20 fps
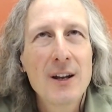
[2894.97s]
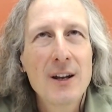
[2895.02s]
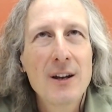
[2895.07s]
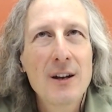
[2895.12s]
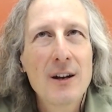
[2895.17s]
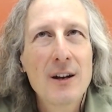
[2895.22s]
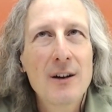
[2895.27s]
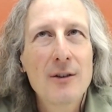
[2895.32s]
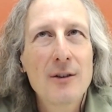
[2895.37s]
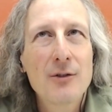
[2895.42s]

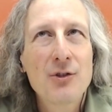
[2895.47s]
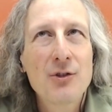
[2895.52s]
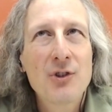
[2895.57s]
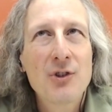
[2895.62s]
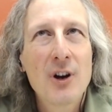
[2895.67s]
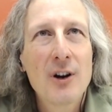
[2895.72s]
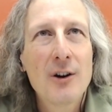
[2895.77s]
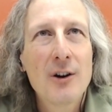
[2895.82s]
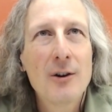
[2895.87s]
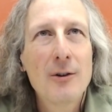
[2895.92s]
You know,
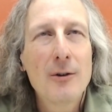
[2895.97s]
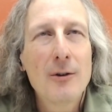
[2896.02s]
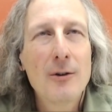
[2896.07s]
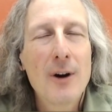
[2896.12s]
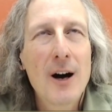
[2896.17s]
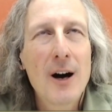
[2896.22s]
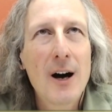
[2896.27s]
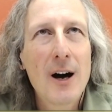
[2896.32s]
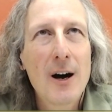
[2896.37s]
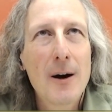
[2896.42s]
so.
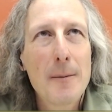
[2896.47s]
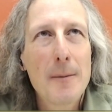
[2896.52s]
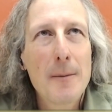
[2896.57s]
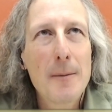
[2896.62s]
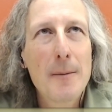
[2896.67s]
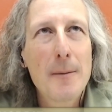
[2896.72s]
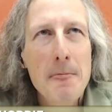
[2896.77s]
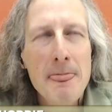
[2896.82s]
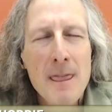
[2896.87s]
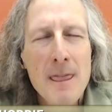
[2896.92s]

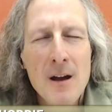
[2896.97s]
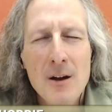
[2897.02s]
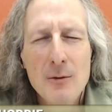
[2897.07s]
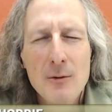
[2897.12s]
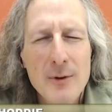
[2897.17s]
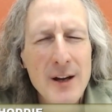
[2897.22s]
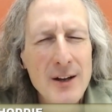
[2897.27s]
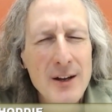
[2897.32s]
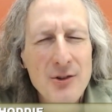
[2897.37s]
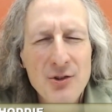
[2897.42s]
Um,
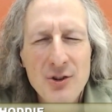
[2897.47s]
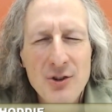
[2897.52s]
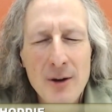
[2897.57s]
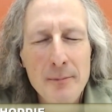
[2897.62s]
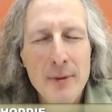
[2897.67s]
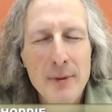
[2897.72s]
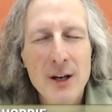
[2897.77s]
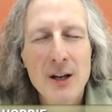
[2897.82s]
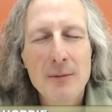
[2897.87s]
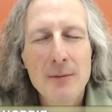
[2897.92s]
we had
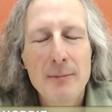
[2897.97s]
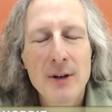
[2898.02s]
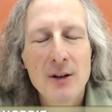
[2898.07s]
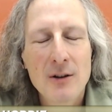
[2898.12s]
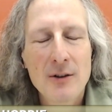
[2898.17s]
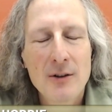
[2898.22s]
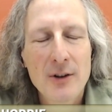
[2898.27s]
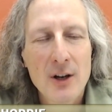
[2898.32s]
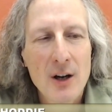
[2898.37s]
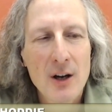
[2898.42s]
somebody
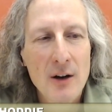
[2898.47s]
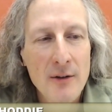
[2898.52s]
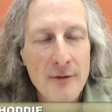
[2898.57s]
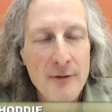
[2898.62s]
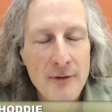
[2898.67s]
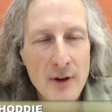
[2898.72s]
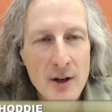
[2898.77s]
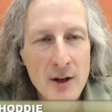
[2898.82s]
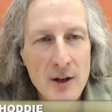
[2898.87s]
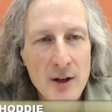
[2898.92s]
build a,
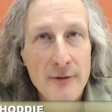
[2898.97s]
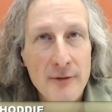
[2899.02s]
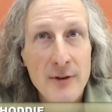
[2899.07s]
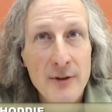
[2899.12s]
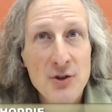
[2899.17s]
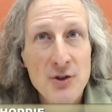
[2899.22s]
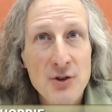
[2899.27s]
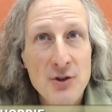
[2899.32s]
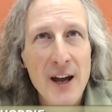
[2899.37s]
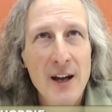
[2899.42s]
a,
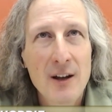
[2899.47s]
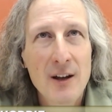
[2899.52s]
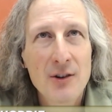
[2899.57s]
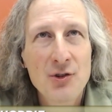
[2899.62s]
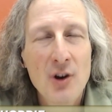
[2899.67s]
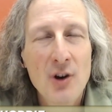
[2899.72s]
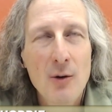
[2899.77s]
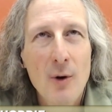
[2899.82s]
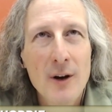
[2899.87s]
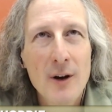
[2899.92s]
fish tank, a
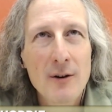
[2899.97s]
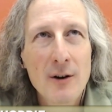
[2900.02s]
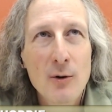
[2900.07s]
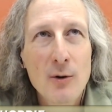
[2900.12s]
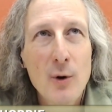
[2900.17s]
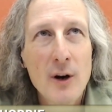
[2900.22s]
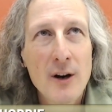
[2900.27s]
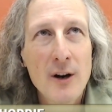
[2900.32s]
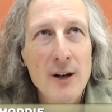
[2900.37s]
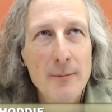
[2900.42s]
saltwater
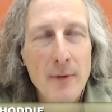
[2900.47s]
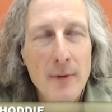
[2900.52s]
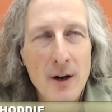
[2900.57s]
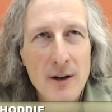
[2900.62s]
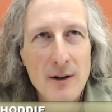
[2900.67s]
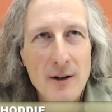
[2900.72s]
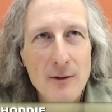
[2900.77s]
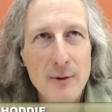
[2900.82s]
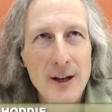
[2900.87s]
aquarium monitor.